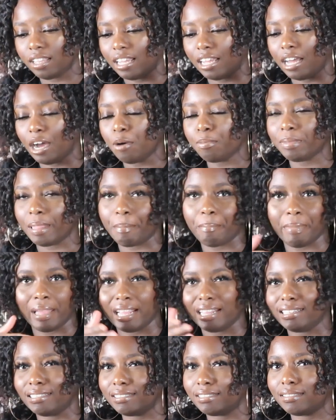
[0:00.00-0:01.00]
I hope that
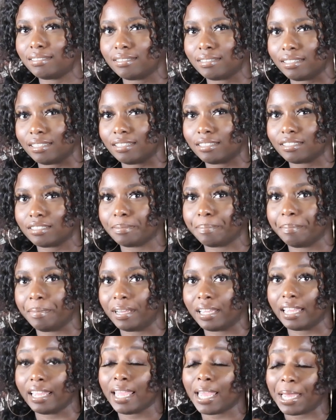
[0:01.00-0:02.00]
makes sense,
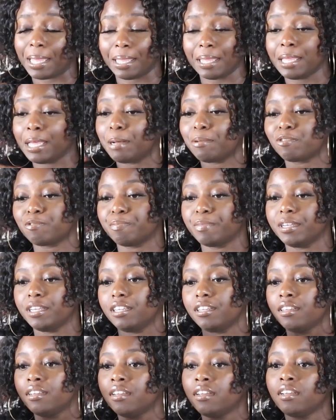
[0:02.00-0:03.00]
but it helps
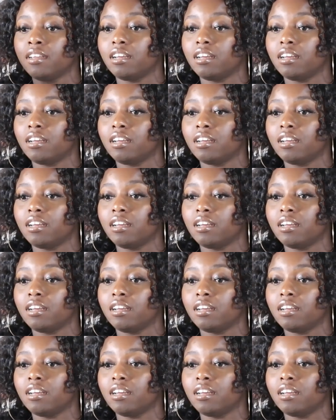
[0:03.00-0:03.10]
me.